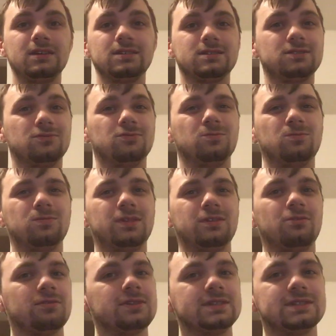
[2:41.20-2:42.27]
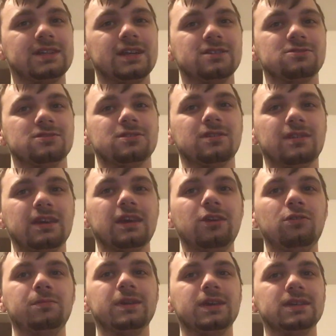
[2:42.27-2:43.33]
So with all these dangers, you think
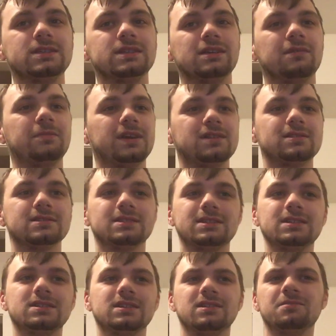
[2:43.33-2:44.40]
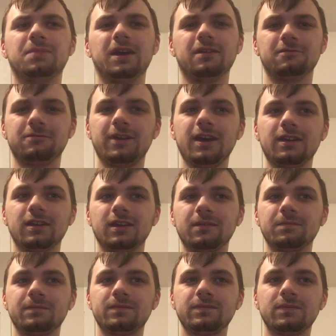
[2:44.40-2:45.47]
it'll be easy to make the decision to ban fracking?
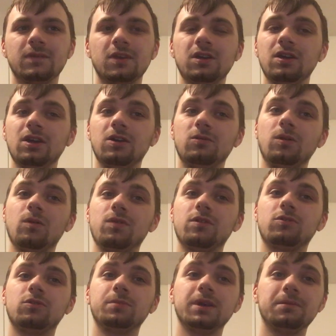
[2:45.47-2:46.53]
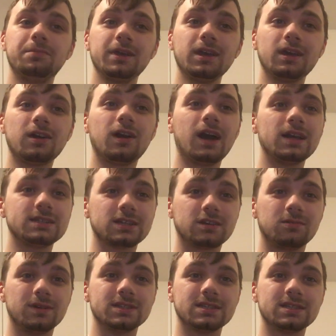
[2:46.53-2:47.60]
Well, there would be a big
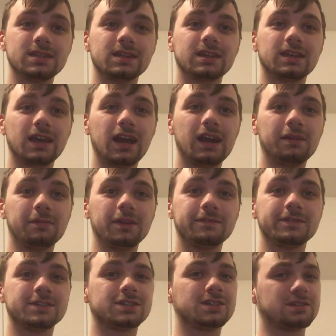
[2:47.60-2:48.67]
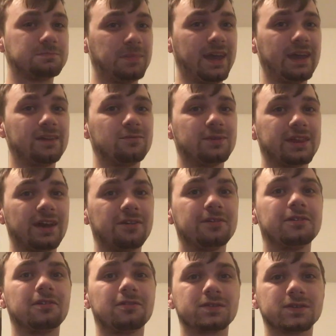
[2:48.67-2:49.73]
consequence in the economy if it's just banned without
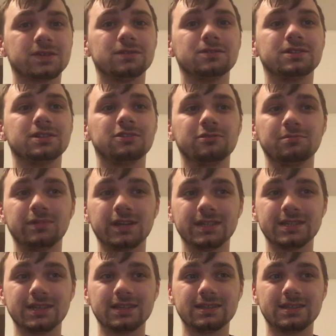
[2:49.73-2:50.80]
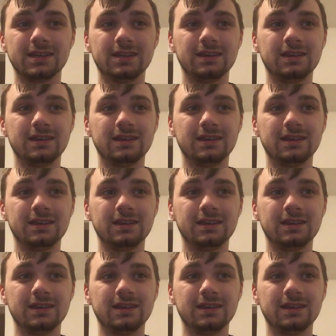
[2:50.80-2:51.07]
another solution to replace it.